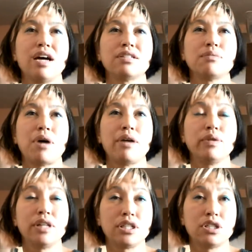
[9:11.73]
Looking
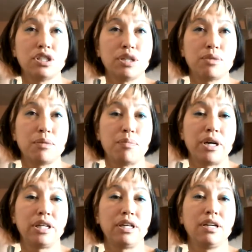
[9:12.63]
at my
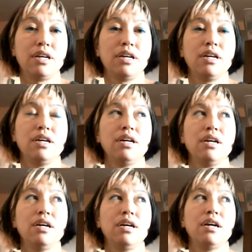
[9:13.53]
relationship to money